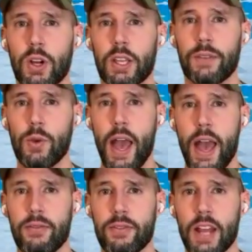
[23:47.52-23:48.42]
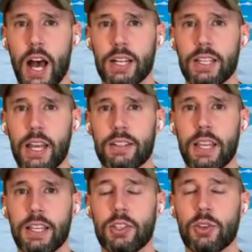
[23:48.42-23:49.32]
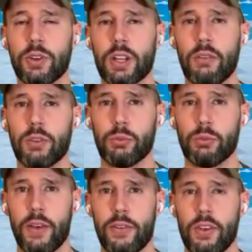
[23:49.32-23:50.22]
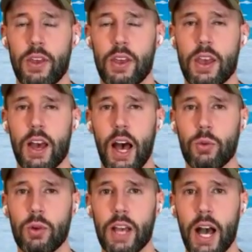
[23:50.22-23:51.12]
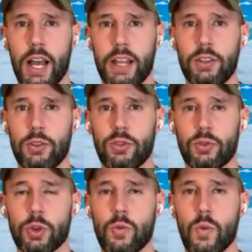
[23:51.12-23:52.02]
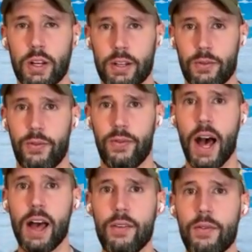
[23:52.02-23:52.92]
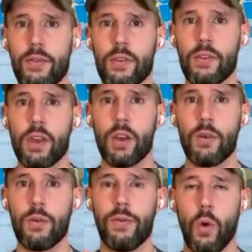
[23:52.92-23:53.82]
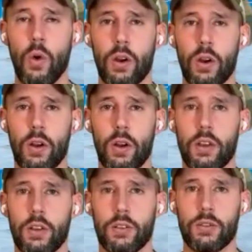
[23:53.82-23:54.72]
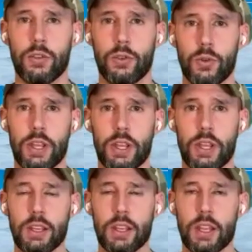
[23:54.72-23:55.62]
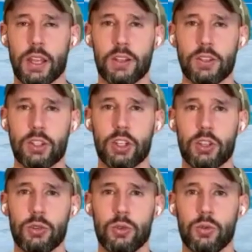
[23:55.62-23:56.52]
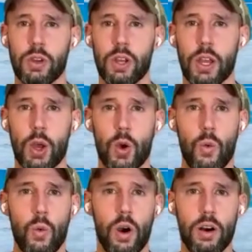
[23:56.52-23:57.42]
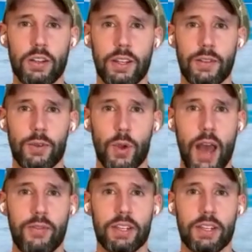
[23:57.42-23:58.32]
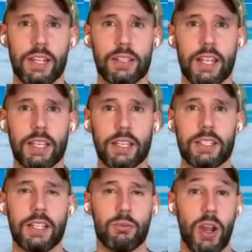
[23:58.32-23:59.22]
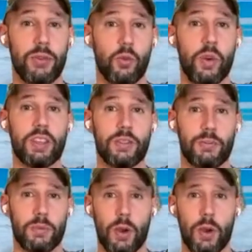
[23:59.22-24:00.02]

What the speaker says: Good work. If you have not yet taken your recovery breath, I will guide you through one in 5, 4, 3, 2, 1. If you haven't yet taken a deep breath with me,